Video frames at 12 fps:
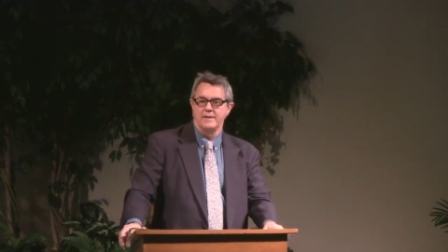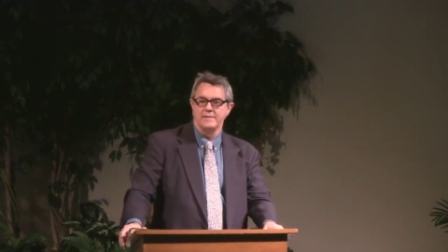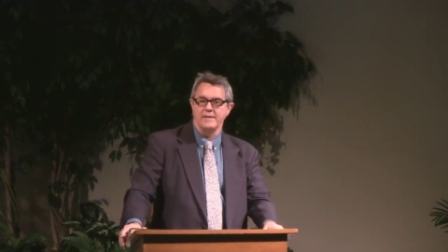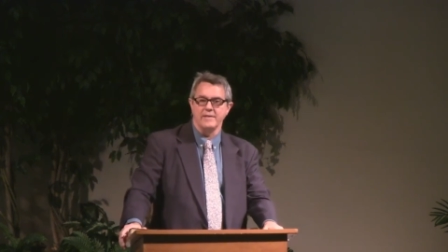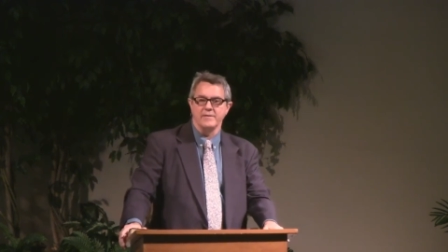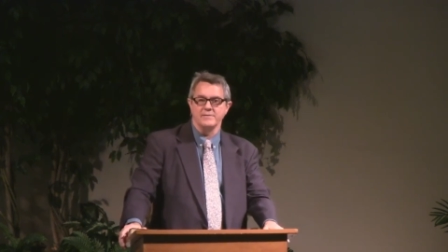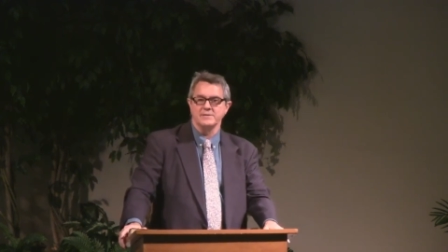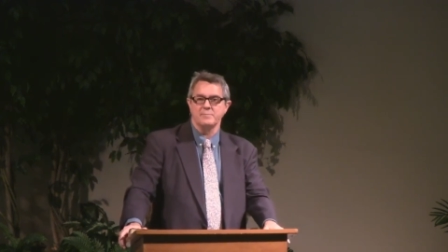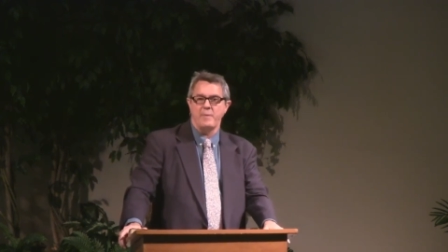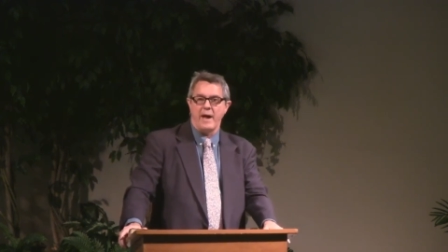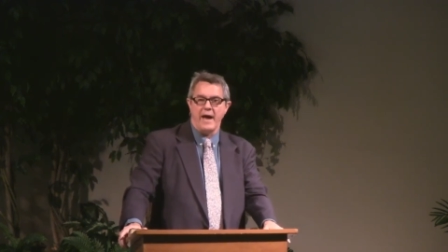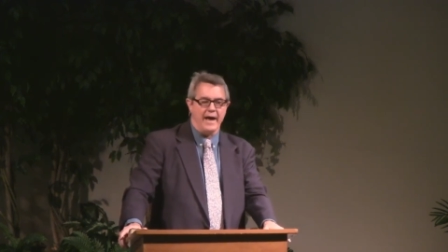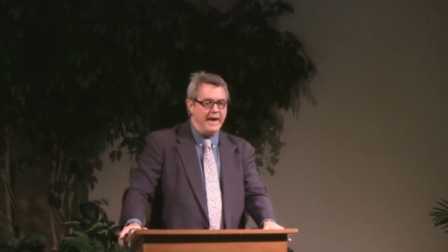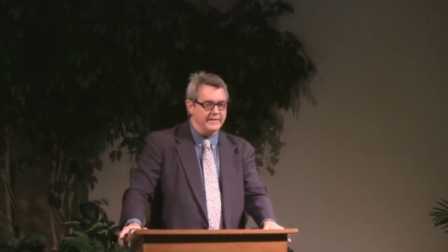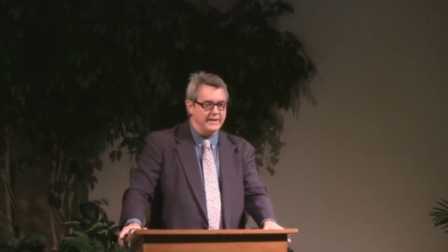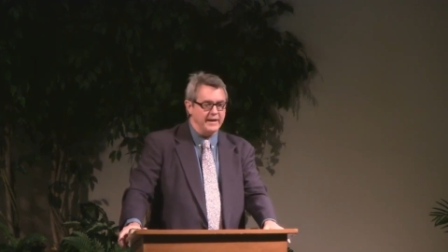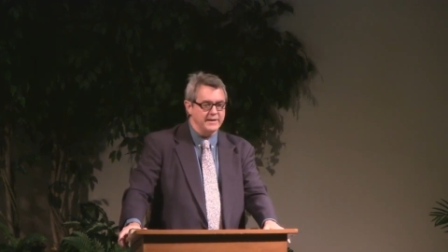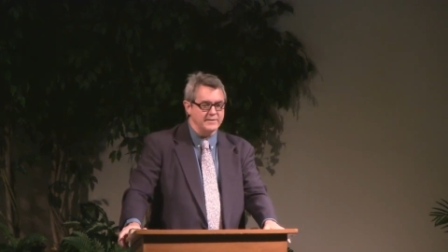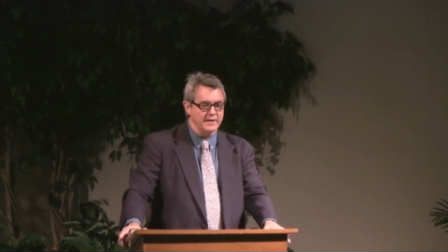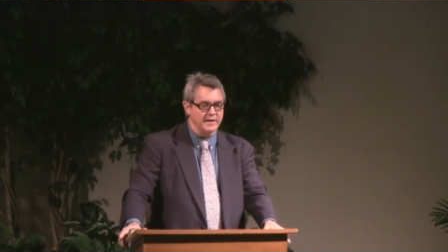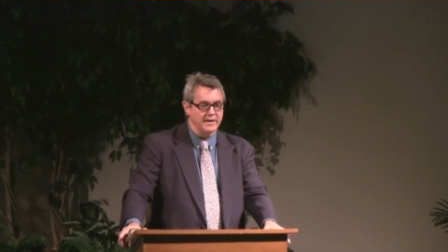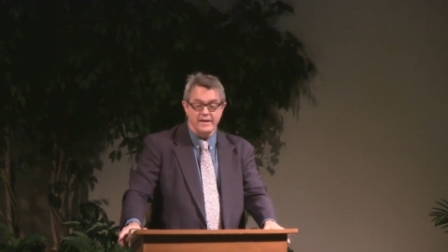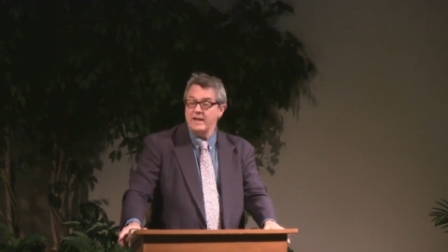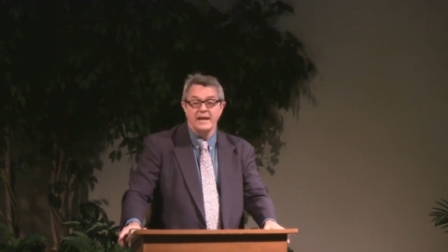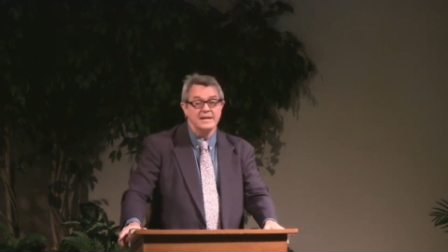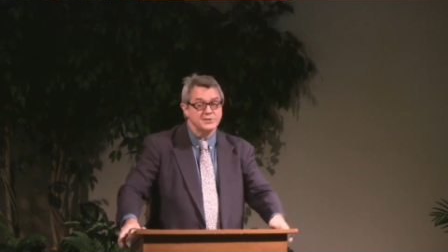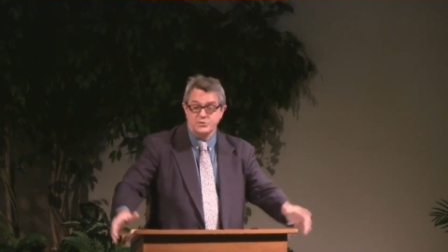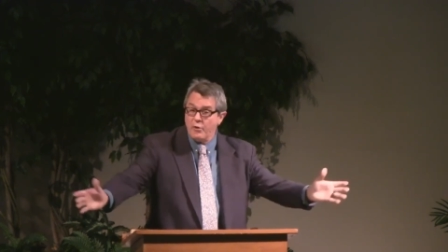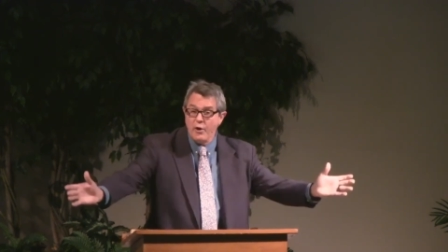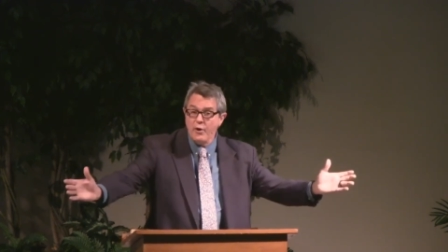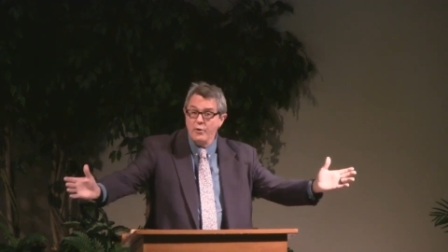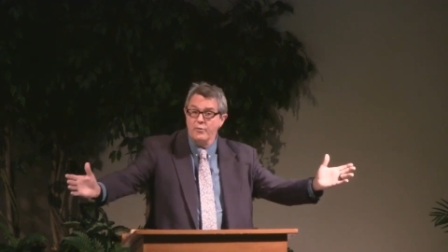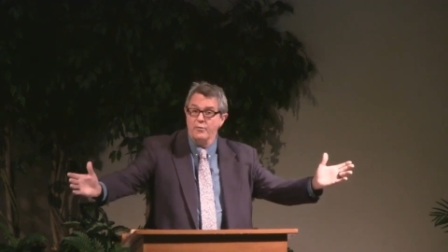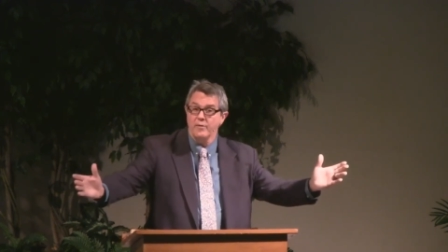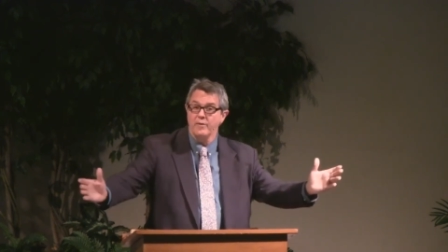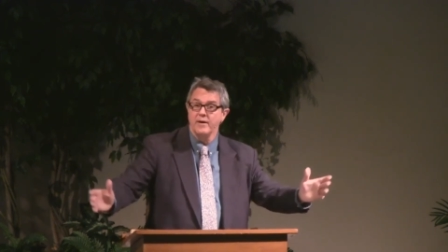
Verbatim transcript: thinking there's a spy out to get you. It's true.